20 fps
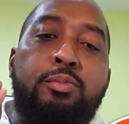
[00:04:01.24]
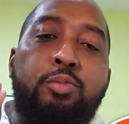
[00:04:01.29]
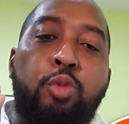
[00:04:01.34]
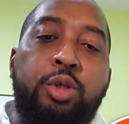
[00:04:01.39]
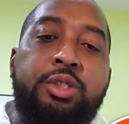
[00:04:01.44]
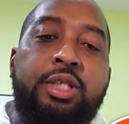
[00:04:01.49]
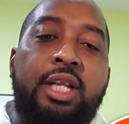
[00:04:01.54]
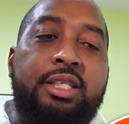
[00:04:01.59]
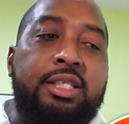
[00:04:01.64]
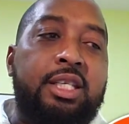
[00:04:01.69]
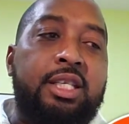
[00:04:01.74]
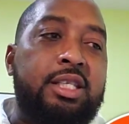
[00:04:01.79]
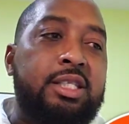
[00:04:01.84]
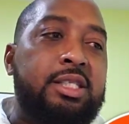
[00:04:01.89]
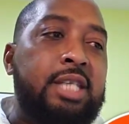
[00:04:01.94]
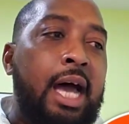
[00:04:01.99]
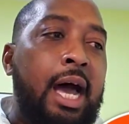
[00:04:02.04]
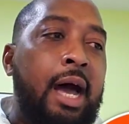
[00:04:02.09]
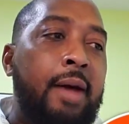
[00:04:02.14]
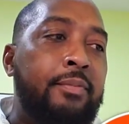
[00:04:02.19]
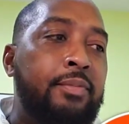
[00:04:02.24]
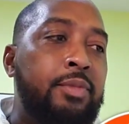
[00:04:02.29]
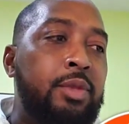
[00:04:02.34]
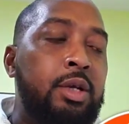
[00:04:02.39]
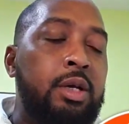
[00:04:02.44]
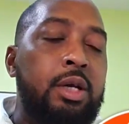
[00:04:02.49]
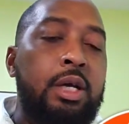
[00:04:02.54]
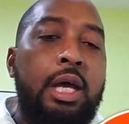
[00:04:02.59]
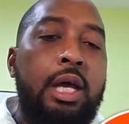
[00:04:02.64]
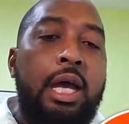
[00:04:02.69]
most of the citizens are,
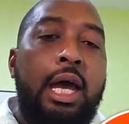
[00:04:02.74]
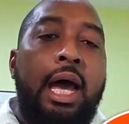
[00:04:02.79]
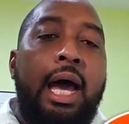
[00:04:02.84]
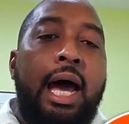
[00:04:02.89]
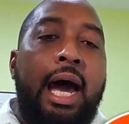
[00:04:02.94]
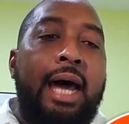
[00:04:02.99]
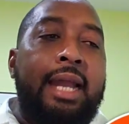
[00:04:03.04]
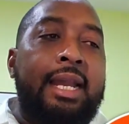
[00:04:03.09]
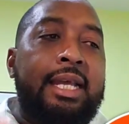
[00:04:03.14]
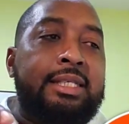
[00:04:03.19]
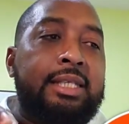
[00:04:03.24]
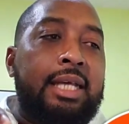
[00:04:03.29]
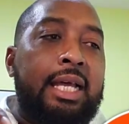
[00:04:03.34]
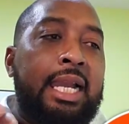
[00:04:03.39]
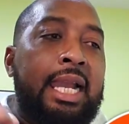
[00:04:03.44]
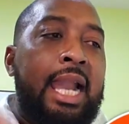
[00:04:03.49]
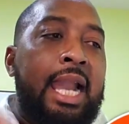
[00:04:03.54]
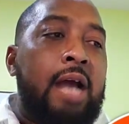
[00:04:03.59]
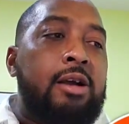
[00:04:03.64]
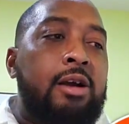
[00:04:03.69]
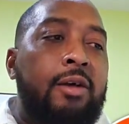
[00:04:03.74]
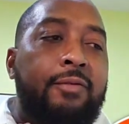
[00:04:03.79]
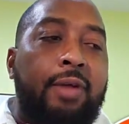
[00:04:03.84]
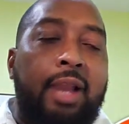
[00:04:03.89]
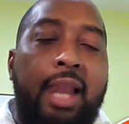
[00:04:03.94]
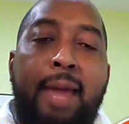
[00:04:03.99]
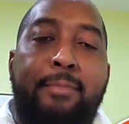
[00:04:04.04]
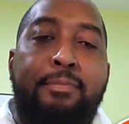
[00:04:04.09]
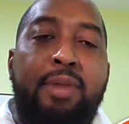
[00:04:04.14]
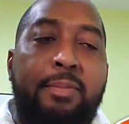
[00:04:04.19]
and is lack
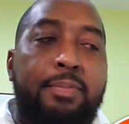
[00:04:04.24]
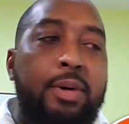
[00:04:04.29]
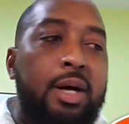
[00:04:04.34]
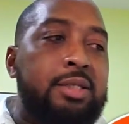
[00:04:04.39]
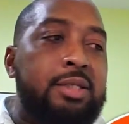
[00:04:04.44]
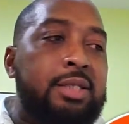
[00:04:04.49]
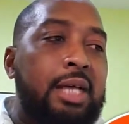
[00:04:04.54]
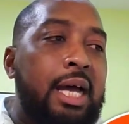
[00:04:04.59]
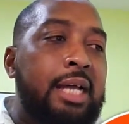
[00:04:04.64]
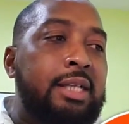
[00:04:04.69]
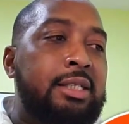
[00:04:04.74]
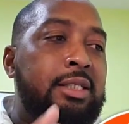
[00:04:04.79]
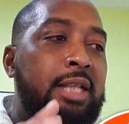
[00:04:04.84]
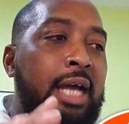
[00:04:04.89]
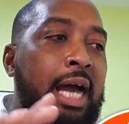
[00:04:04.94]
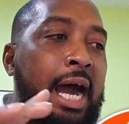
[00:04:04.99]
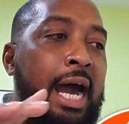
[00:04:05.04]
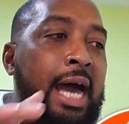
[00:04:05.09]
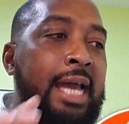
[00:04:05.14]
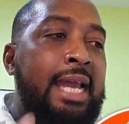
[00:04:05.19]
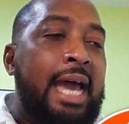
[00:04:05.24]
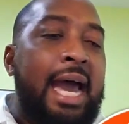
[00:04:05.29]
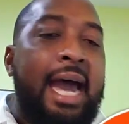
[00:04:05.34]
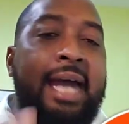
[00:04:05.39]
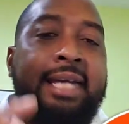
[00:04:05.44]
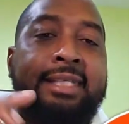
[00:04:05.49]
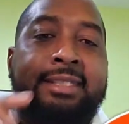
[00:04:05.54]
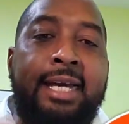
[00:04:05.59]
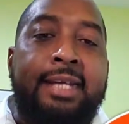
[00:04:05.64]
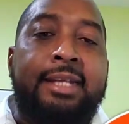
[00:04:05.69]
of clear purpose and
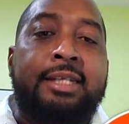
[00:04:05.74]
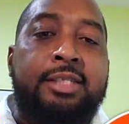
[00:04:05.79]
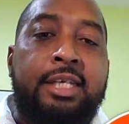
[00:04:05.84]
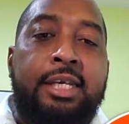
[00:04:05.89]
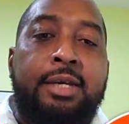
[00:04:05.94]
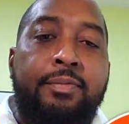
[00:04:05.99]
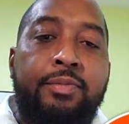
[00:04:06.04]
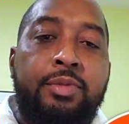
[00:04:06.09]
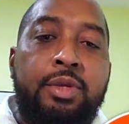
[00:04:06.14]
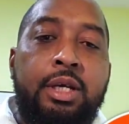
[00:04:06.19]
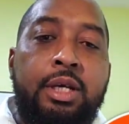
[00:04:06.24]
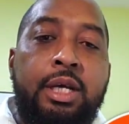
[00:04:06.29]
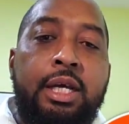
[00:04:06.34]
identity,